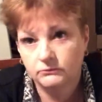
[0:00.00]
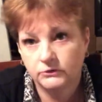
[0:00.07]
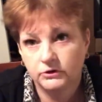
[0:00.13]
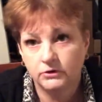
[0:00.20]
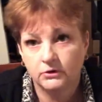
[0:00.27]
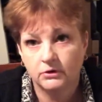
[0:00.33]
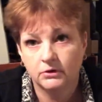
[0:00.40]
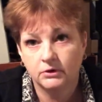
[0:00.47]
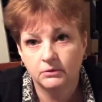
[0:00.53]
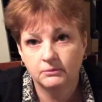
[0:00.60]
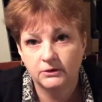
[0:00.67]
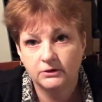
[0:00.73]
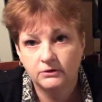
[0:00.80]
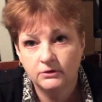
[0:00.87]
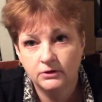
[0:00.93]
sorry,
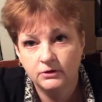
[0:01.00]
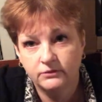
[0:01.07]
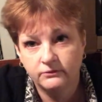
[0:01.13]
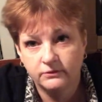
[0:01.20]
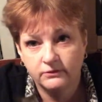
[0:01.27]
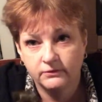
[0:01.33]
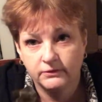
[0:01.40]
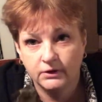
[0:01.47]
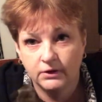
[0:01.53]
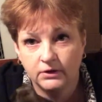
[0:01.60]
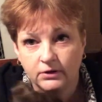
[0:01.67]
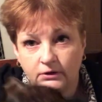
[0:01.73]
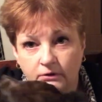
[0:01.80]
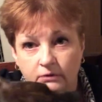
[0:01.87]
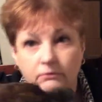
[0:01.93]
my dog has
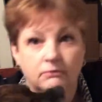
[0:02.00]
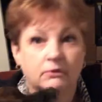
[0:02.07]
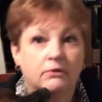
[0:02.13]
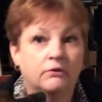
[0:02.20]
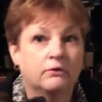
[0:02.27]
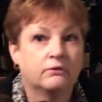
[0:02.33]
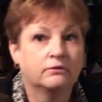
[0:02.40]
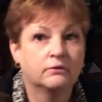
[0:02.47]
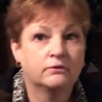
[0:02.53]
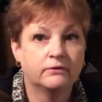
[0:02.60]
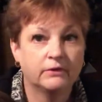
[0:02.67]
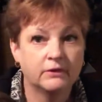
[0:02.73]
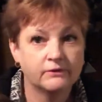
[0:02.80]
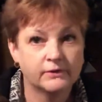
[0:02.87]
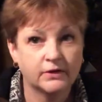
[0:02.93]
decided that this is
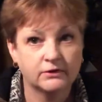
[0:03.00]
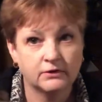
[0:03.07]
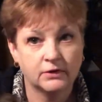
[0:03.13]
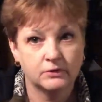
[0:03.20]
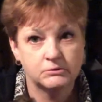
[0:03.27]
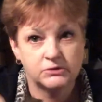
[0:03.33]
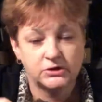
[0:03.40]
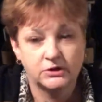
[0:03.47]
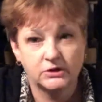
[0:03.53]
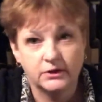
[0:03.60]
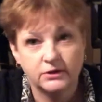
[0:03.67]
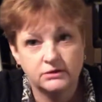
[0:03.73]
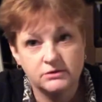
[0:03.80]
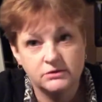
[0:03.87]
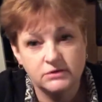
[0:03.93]
the exact time she'd
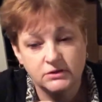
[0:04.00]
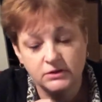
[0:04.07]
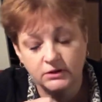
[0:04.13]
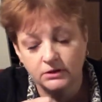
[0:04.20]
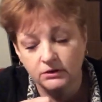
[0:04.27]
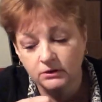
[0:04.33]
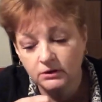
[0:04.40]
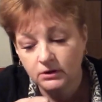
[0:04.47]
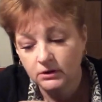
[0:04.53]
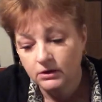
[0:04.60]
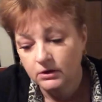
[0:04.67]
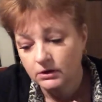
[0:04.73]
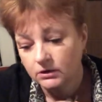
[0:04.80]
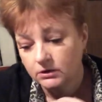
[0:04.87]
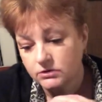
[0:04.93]
like to sit here.
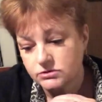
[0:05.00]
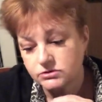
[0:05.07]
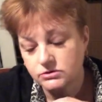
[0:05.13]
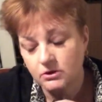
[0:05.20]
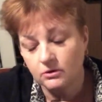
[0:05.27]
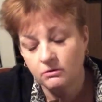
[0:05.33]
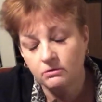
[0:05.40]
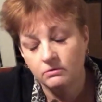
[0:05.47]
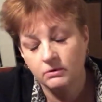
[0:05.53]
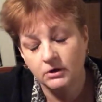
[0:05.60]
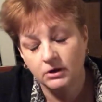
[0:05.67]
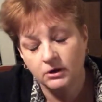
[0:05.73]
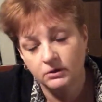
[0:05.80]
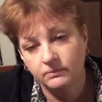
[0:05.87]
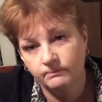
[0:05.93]
So,
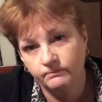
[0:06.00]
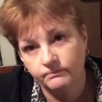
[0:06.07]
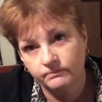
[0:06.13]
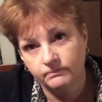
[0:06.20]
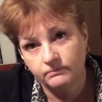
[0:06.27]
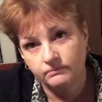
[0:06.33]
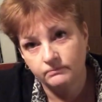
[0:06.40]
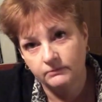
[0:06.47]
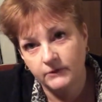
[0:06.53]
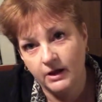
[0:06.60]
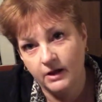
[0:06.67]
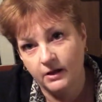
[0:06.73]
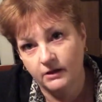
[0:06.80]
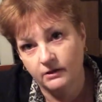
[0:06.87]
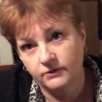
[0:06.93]
um,
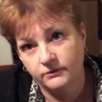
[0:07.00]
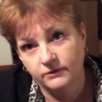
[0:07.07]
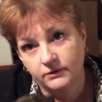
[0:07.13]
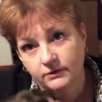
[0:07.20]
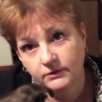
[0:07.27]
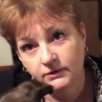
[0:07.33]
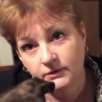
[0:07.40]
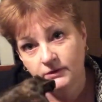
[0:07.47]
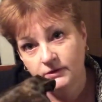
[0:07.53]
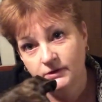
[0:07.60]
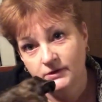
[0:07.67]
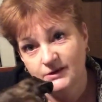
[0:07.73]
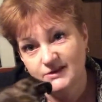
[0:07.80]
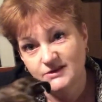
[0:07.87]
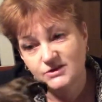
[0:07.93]
yeah.
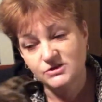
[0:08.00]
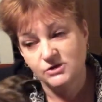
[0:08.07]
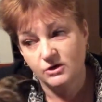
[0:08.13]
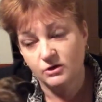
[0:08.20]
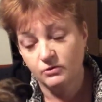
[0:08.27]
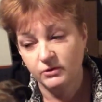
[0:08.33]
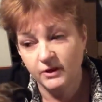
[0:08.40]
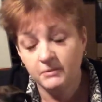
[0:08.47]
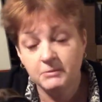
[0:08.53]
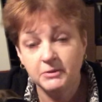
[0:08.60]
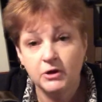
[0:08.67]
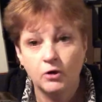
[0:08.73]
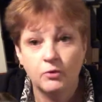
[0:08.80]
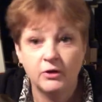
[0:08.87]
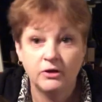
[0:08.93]
So let me
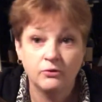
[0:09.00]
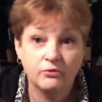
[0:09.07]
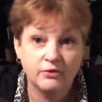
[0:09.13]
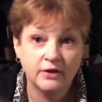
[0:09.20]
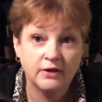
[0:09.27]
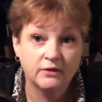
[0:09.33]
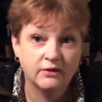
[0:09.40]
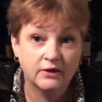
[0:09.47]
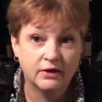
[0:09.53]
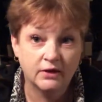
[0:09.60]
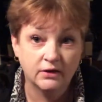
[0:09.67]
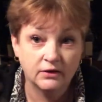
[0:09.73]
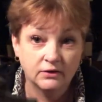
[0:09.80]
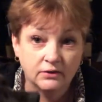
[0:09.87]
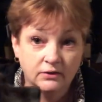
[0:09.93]
know what you think of the
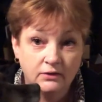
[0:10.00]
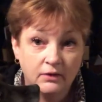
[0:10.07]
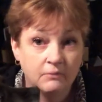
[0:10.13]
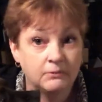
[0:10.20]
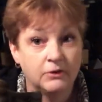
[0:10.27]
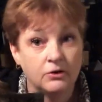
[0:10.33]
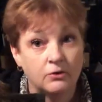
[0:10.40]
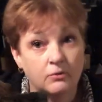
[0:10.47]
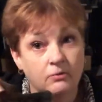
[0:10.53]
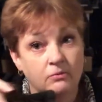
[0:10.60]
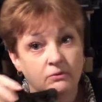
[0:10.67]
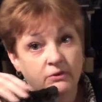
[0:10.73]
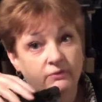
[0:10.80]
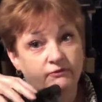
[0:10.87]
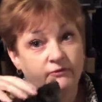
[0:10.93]
kit. Let me know
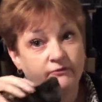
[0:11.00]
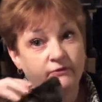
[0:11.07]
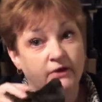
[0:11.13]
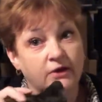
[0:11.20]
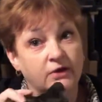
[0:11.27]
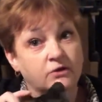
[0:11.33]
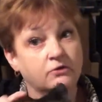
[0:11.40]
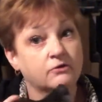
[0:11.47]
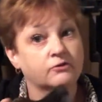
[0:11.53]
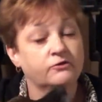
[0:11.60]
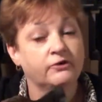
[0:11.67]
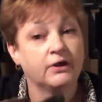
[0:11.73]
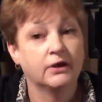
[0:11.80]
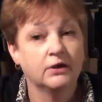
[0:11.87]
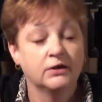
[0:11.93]
if you've gotten yours
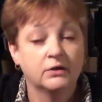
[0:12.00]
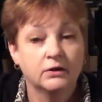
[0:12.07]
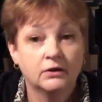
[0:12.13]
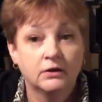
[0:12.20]
yet.